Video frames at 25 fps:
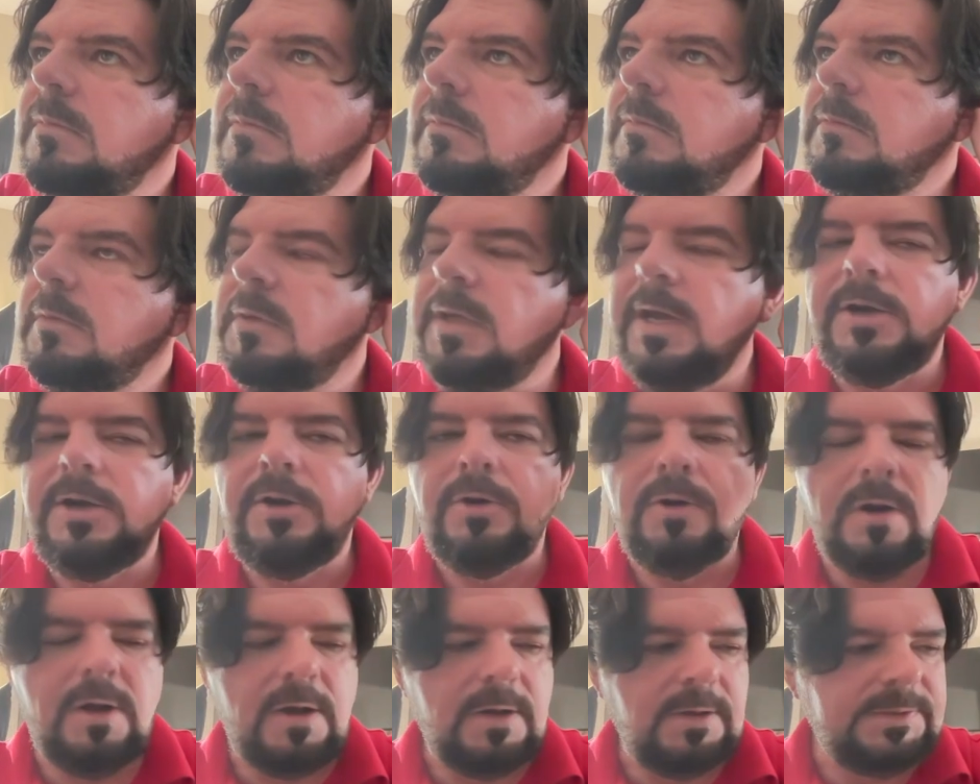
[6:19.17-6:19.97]

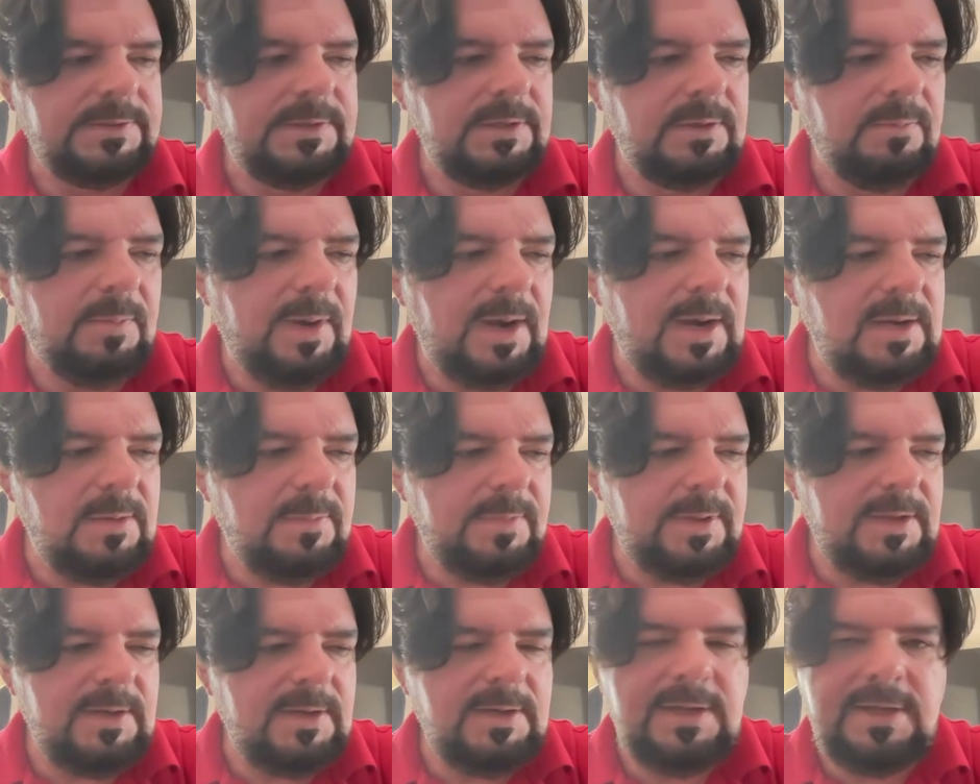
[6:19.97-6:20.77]
later on, so it might have
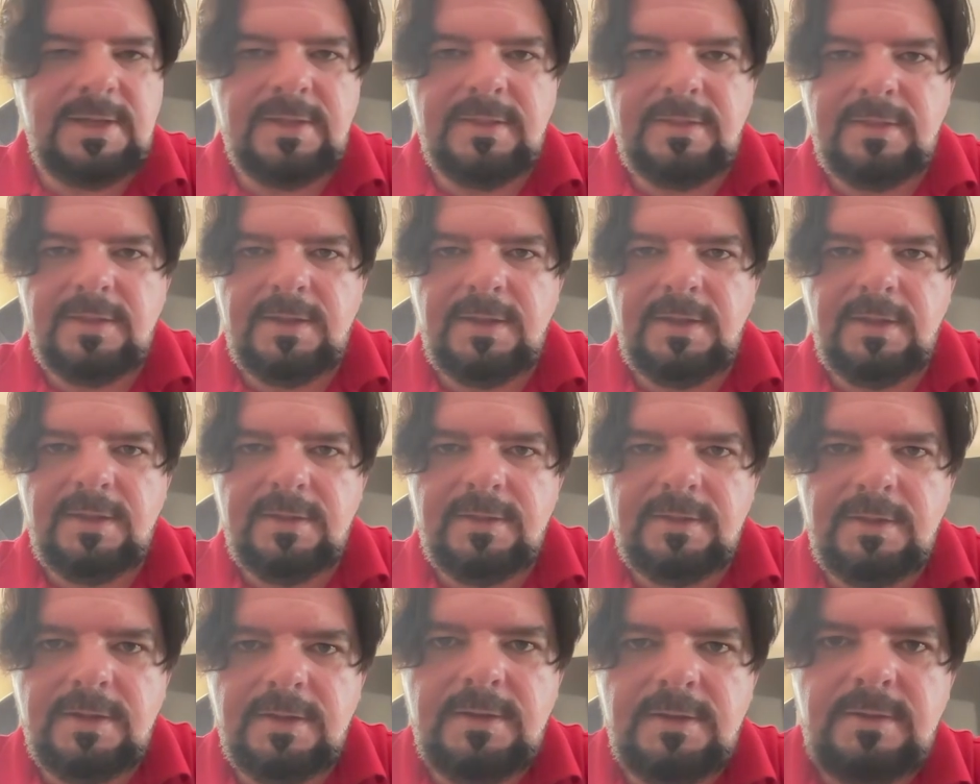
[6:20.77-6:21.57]
been in
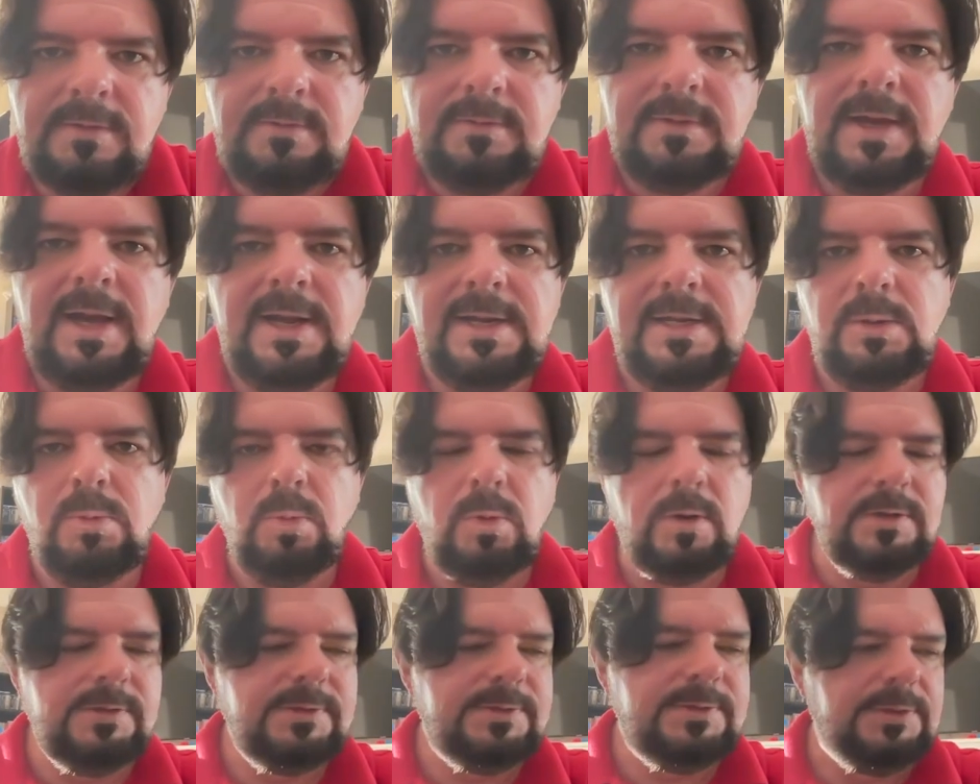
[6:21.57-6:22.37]
the
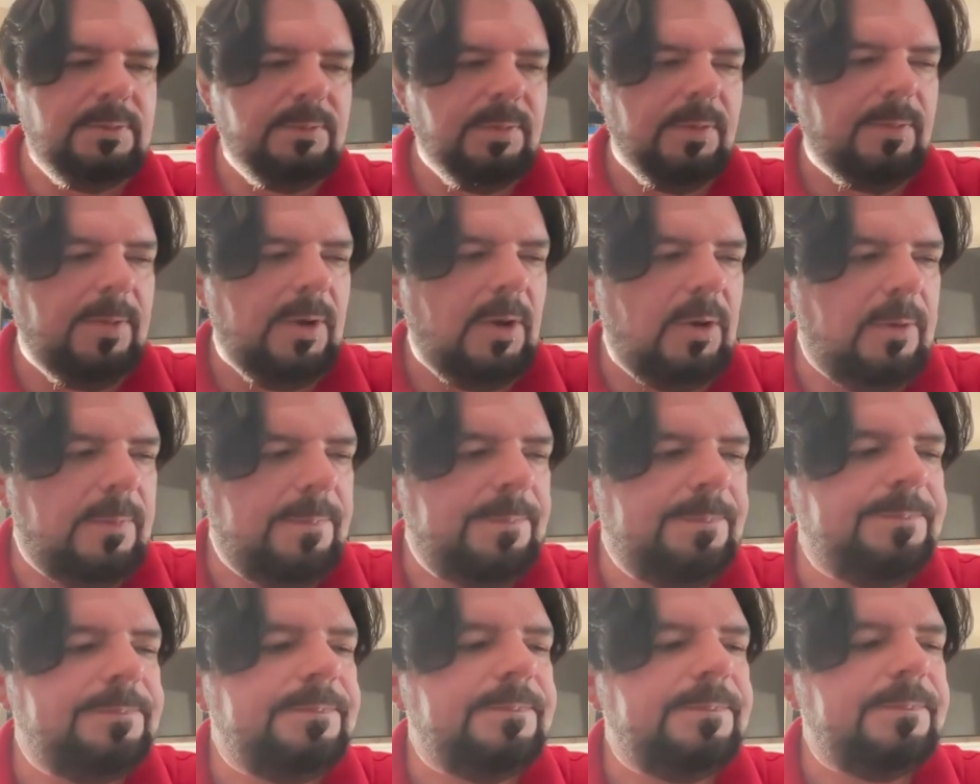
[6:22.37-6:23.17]
'91 Super Bowl.
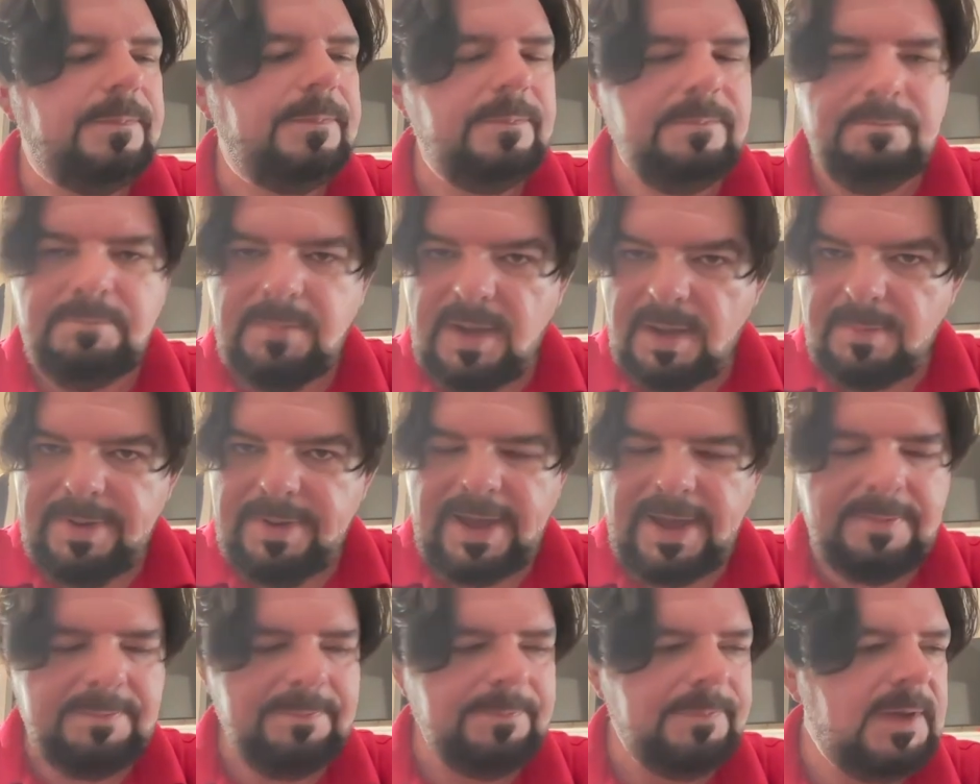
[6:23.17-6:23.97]
My
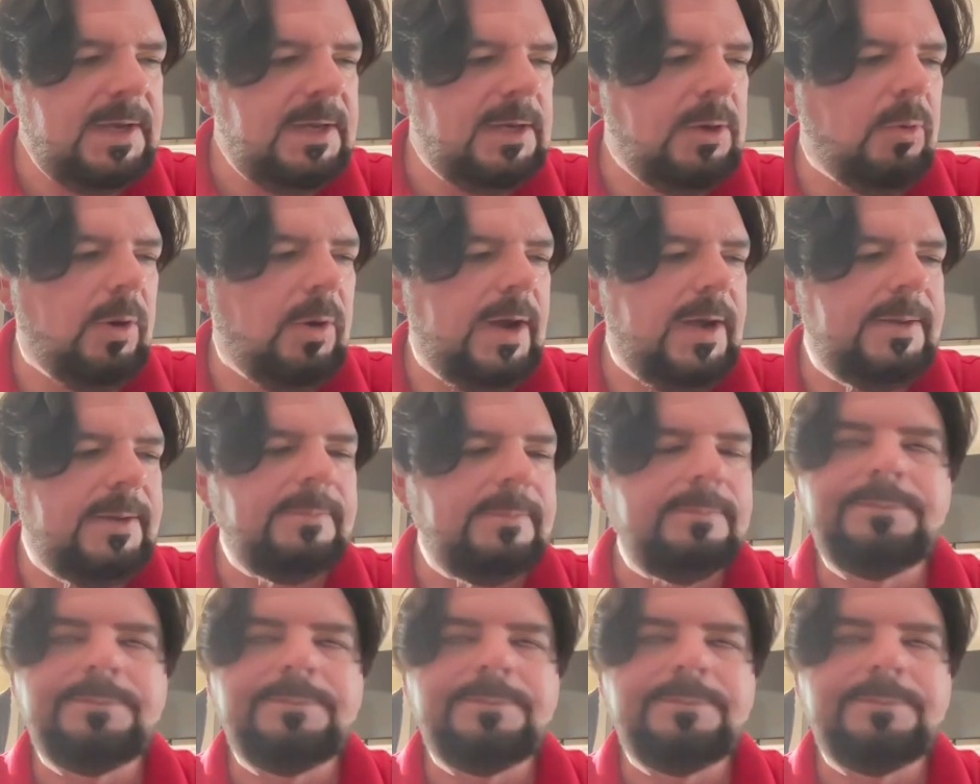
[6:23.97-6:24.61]
bad. Anyway,